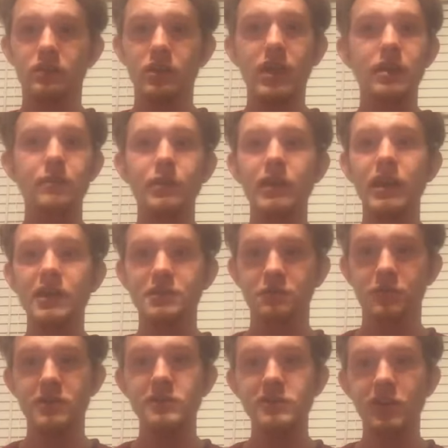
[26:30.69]
Can it be next
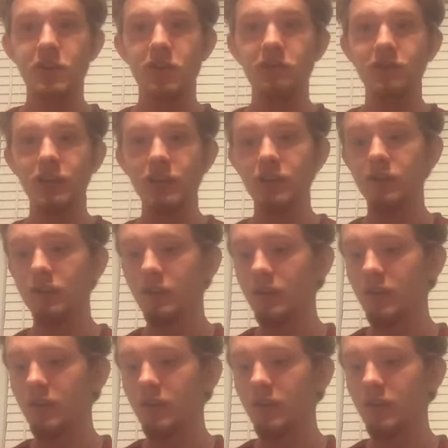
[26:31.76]
Wednesday already?